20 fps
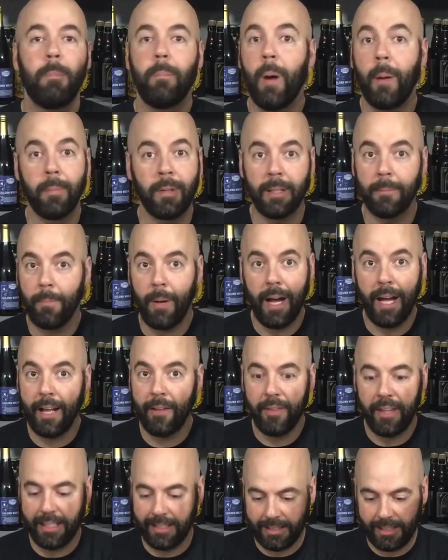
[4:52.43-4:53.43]
pumpkin pie
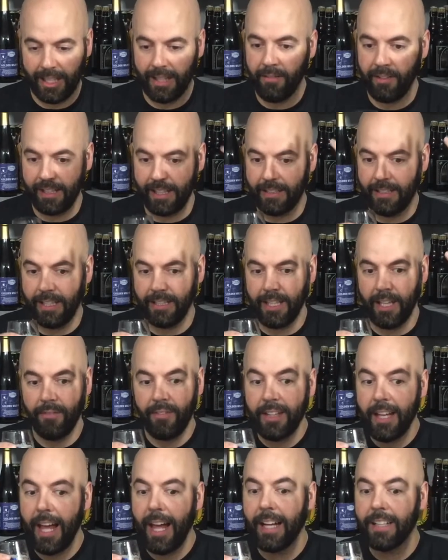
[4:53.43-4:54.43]
on Thanksgiving. It
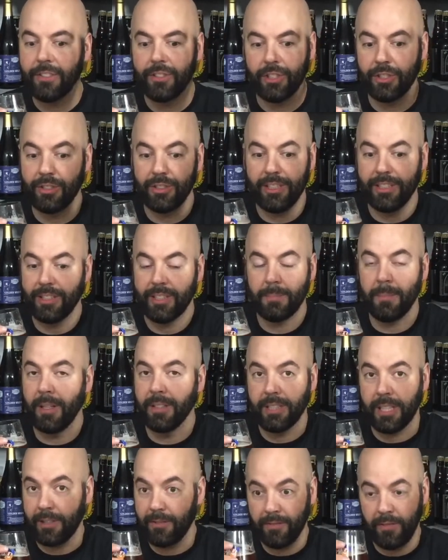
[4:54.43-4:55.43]
definitely has just, it
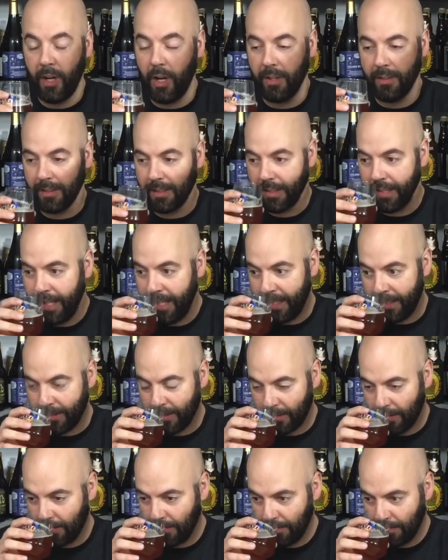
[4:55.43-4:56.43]
smells like fall in a
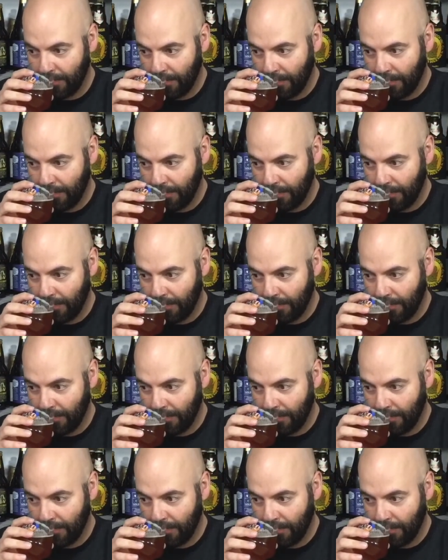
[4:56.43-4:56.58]
glass.